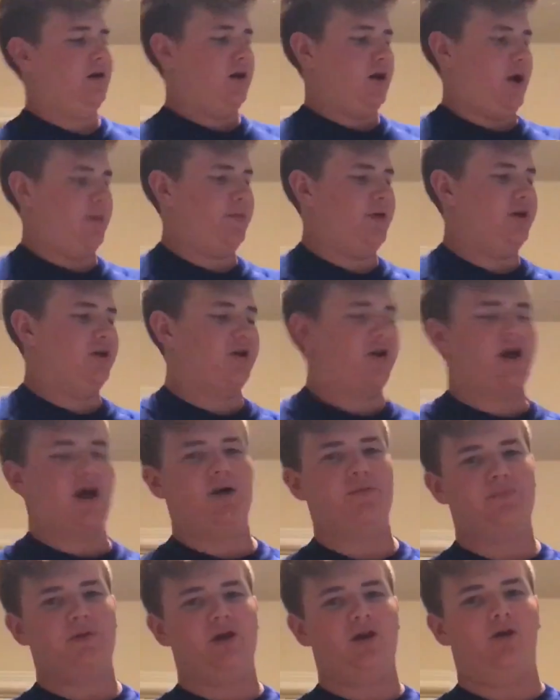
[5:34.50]
I mean, you
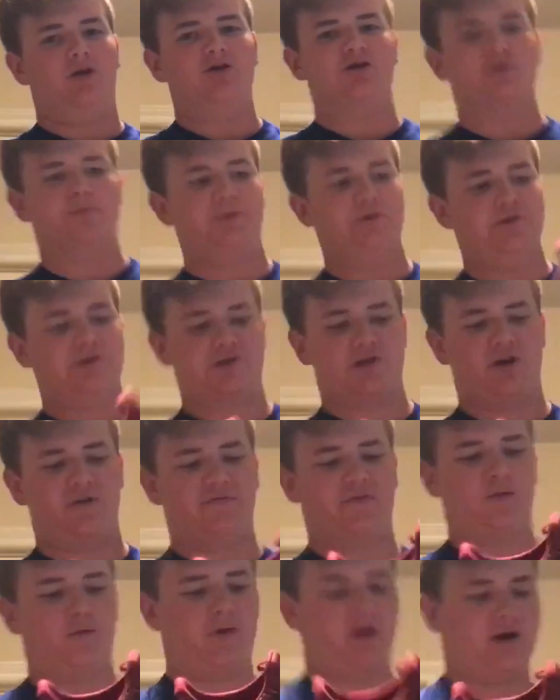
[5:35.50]
can't beat Ultra Boost
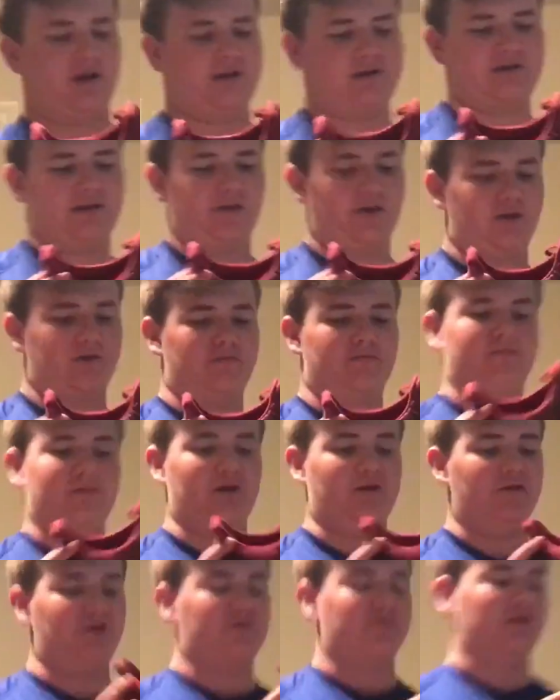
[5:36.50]
comfort-wise. They
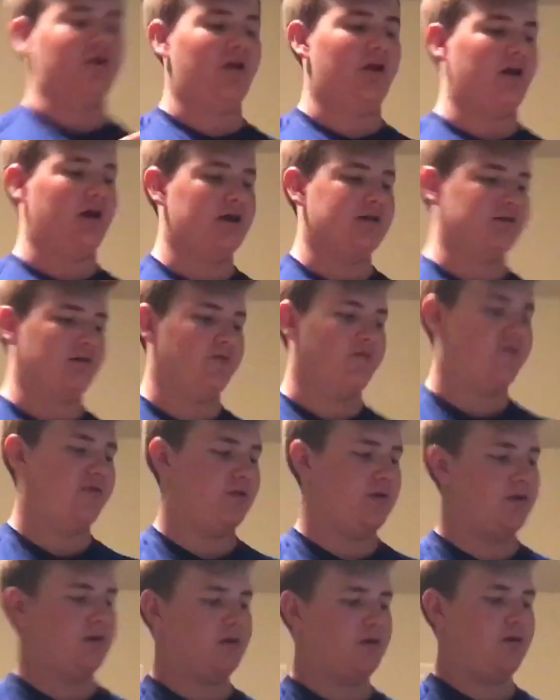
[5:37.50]
look really nice on
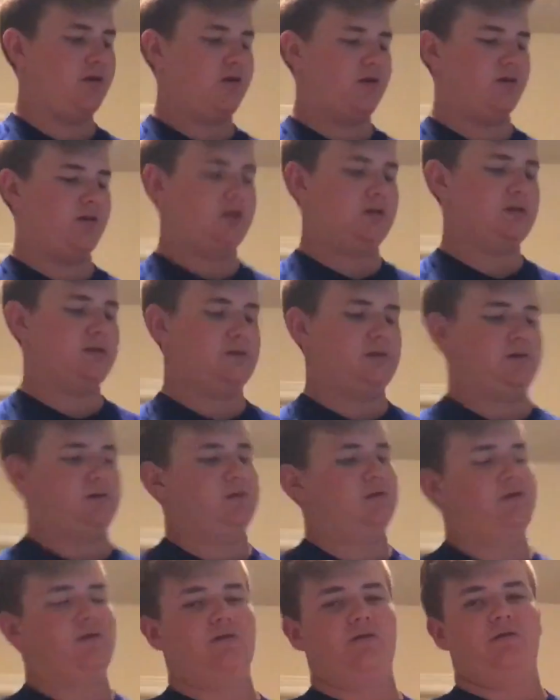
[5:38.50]
feet.
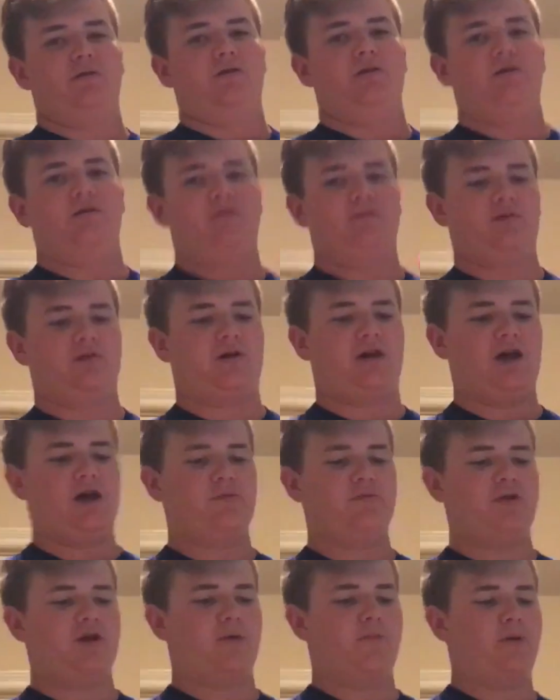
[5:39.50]
You
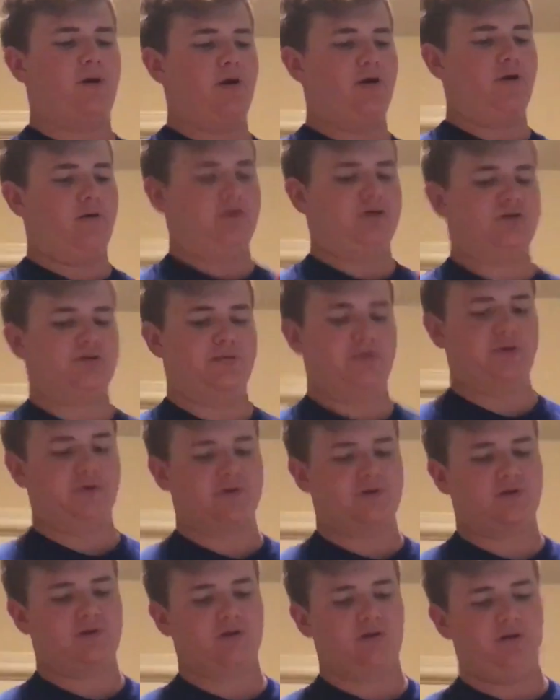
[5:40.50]
can't beat a pair of Ultra
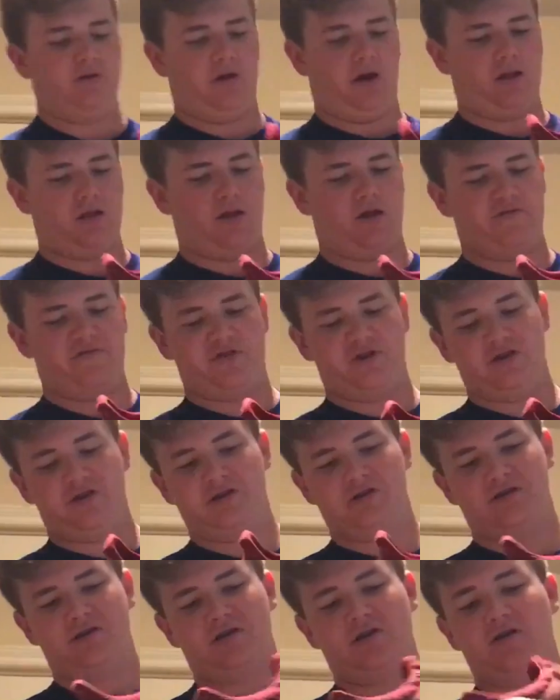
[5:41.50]
Boosts. I love
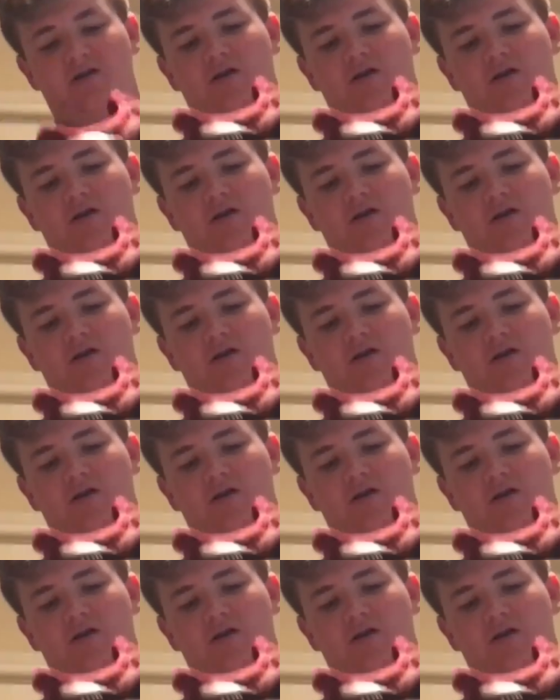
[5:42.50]
these.